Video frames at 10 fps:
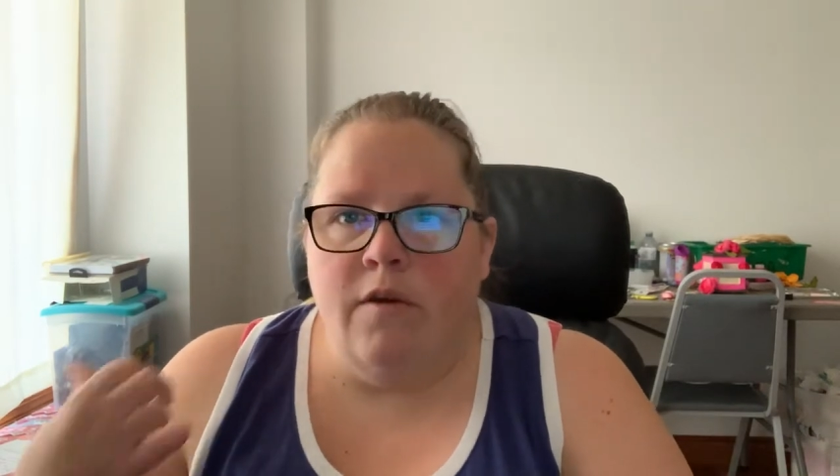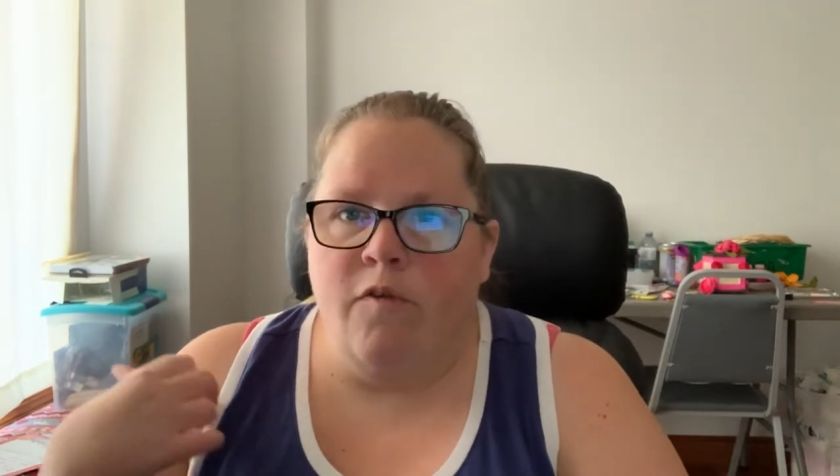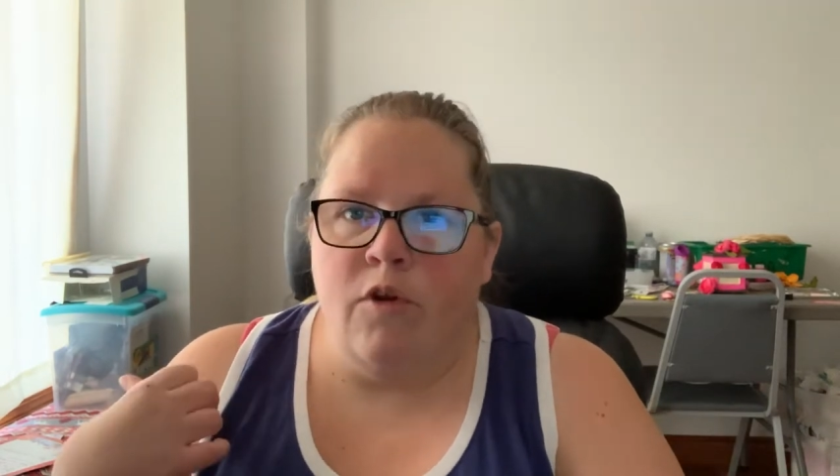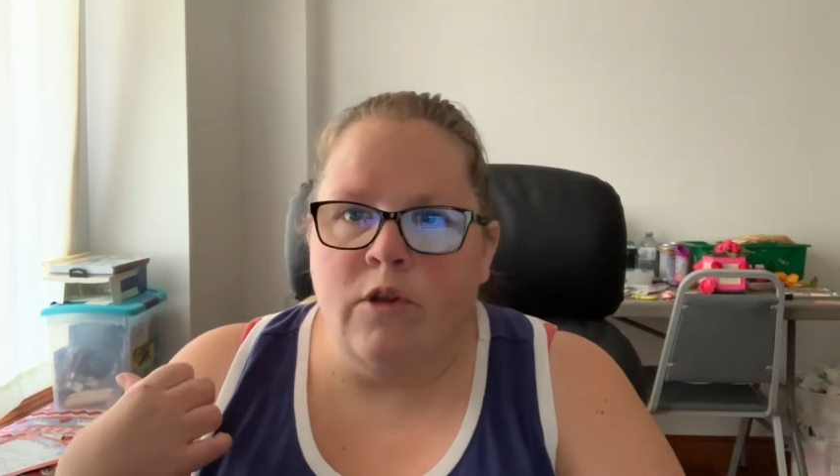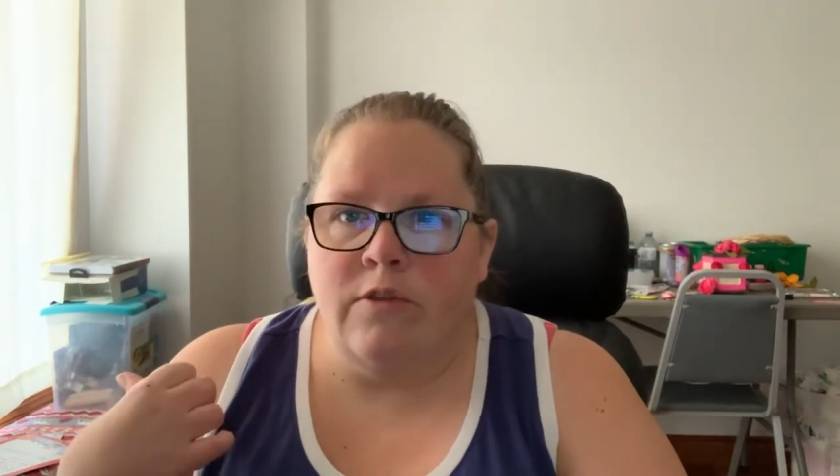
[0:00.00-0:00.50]

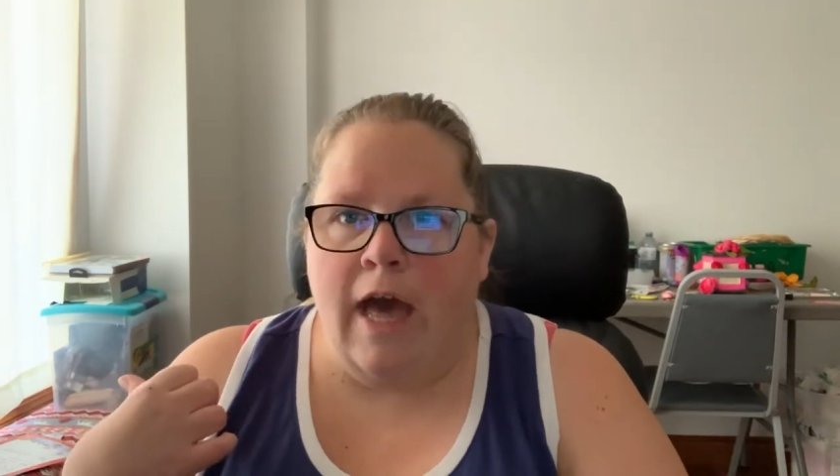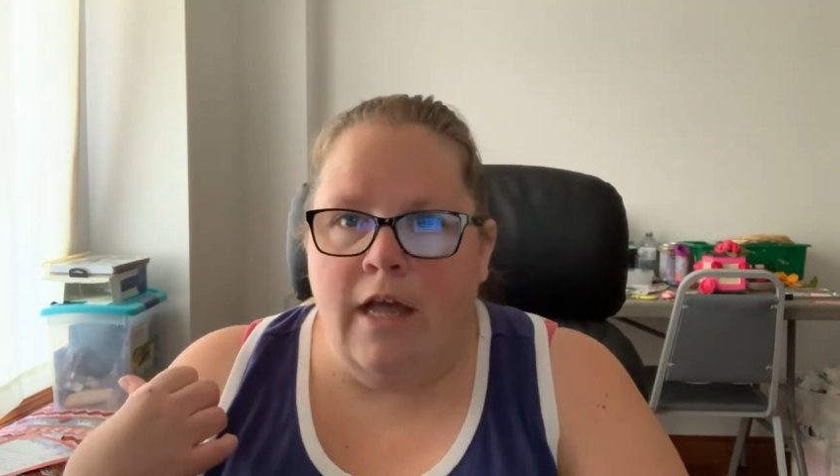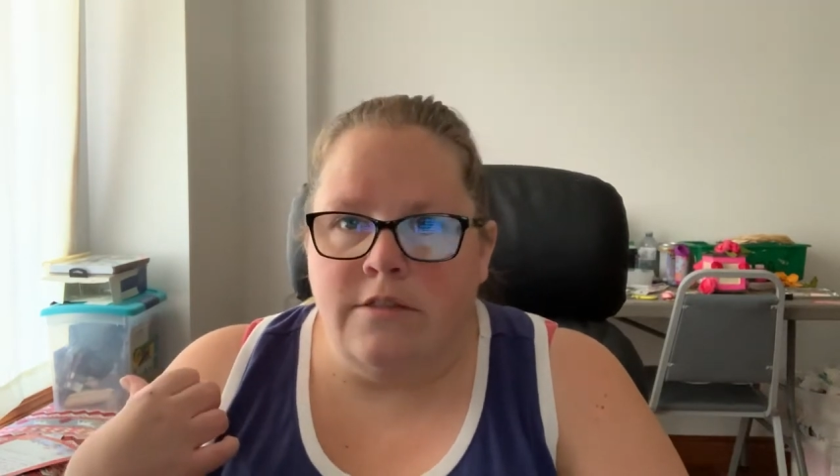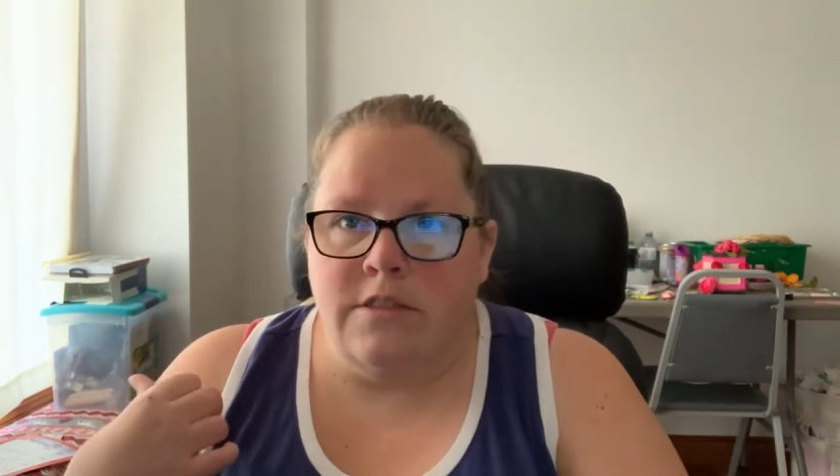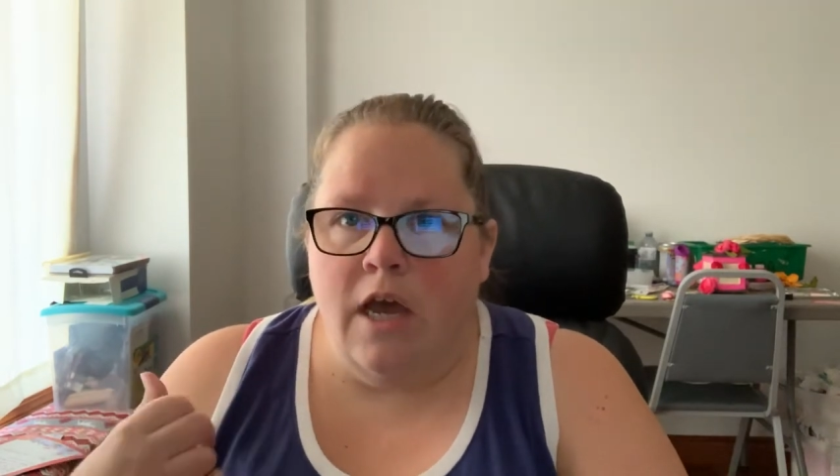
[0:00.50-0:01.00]
For
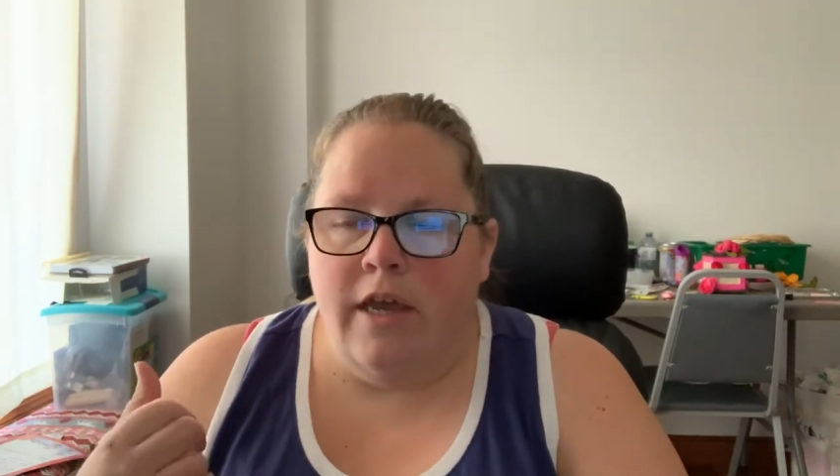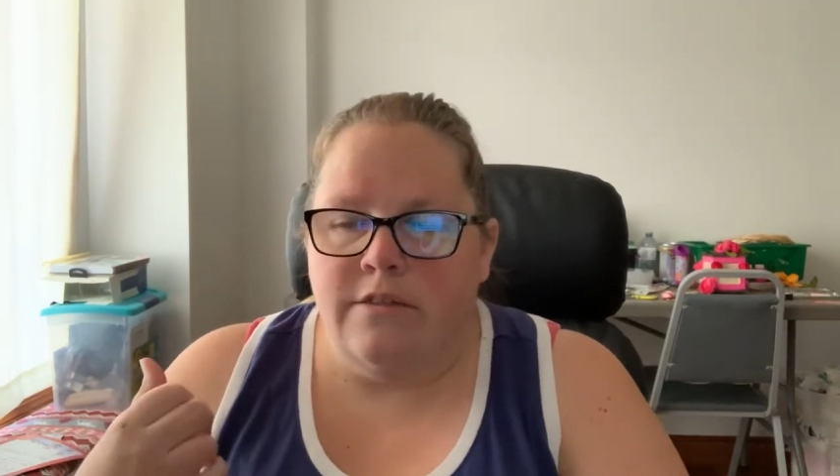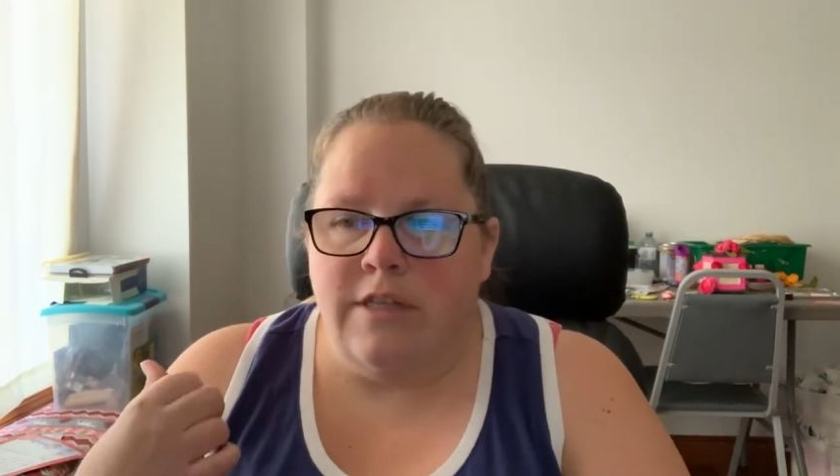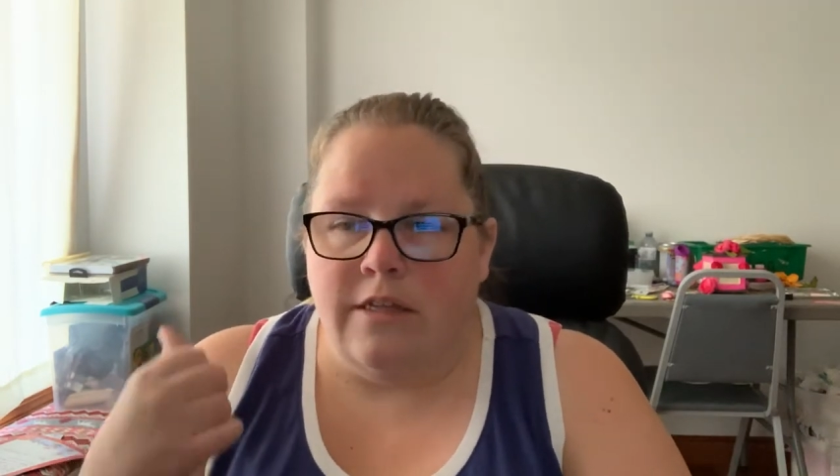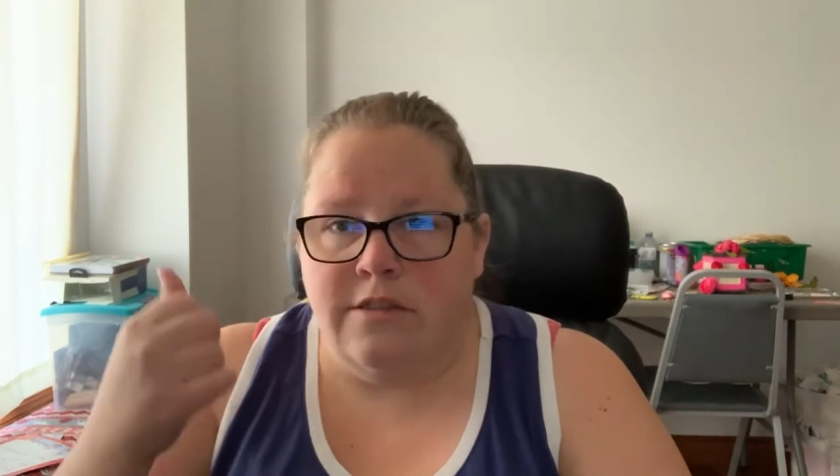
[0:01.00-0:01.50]
that
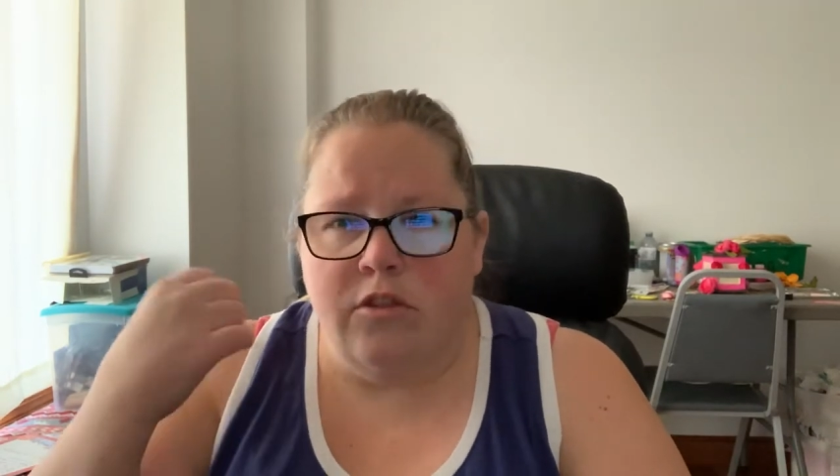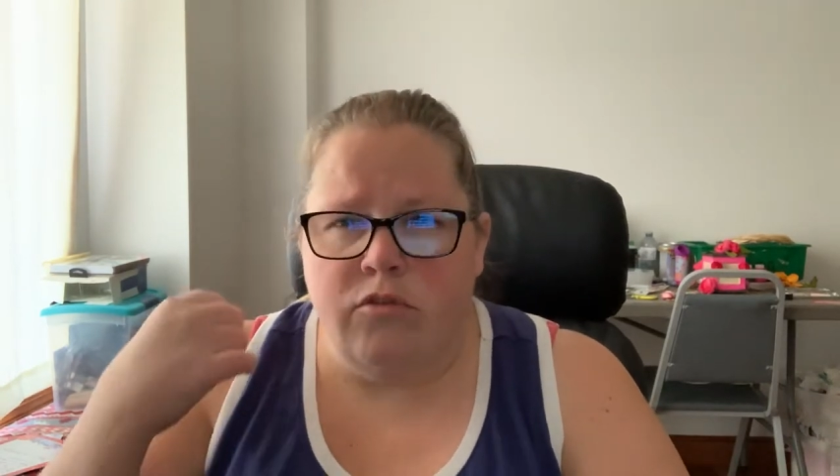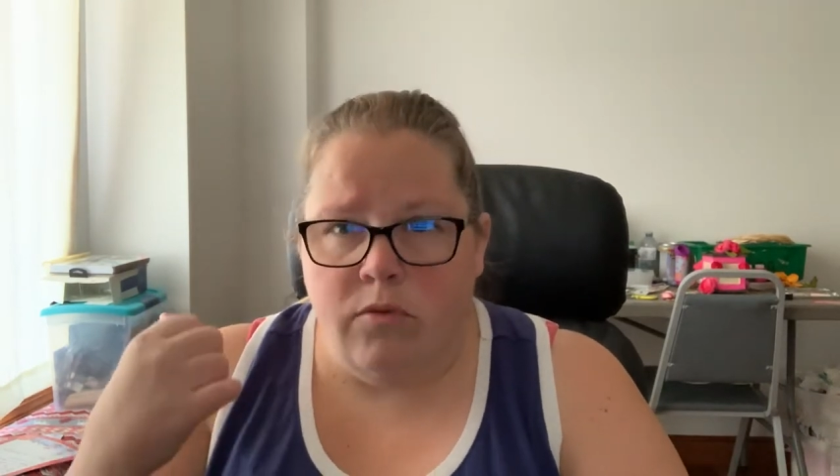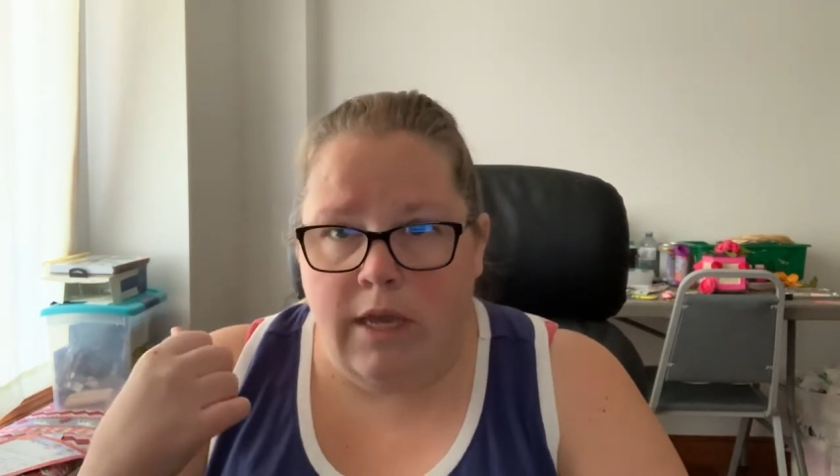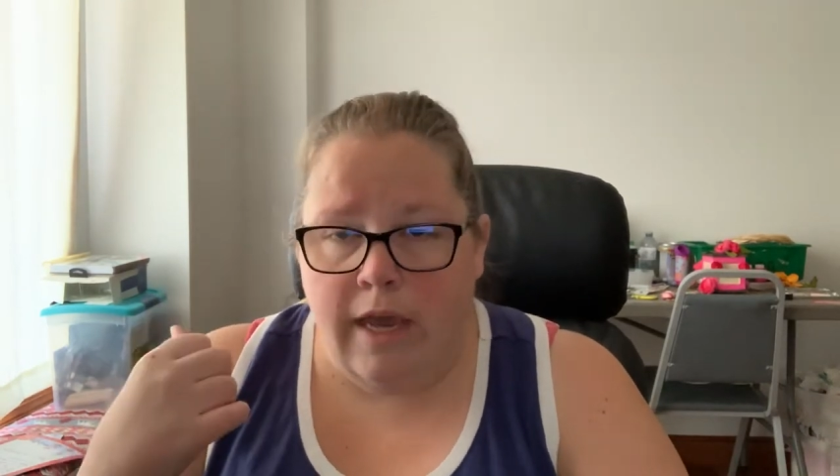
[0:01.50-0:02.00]
size, that's a
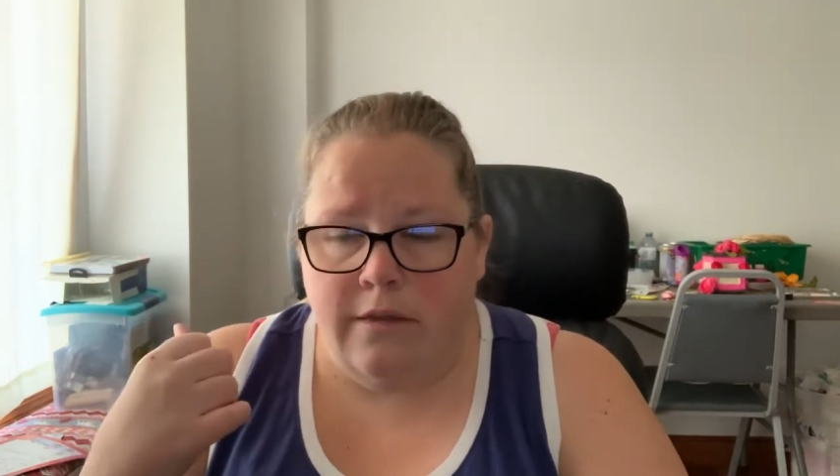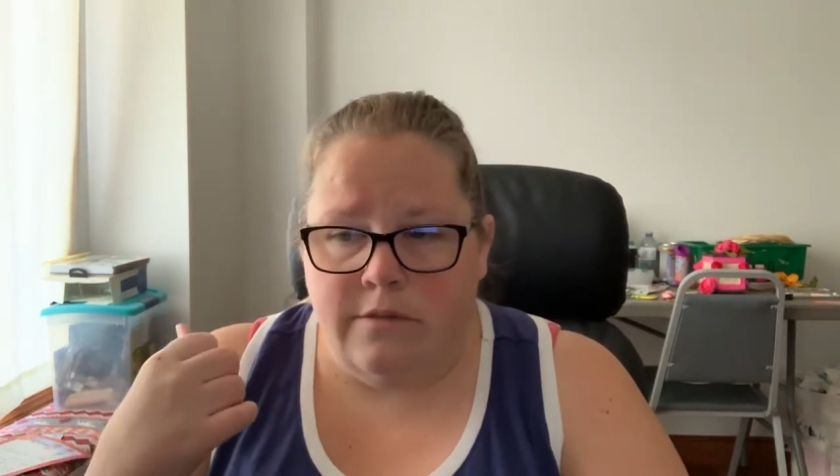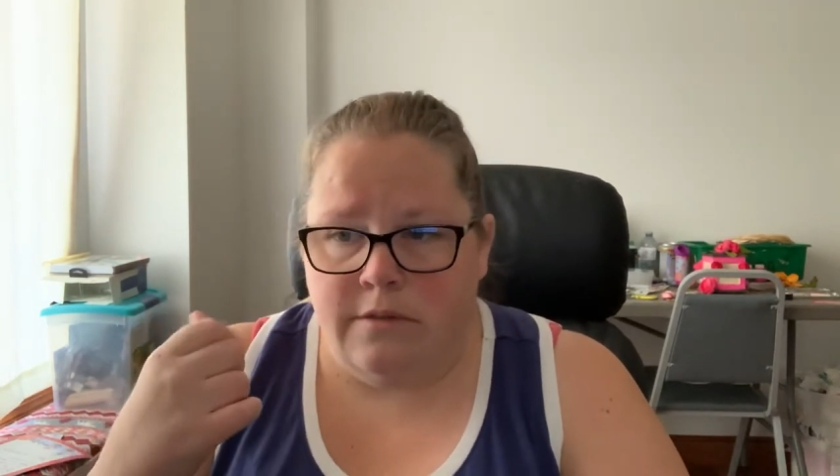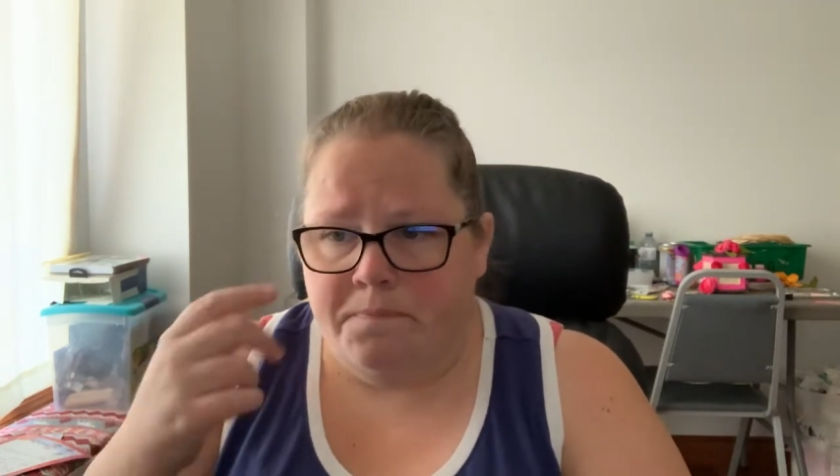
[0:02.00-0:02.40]
3X.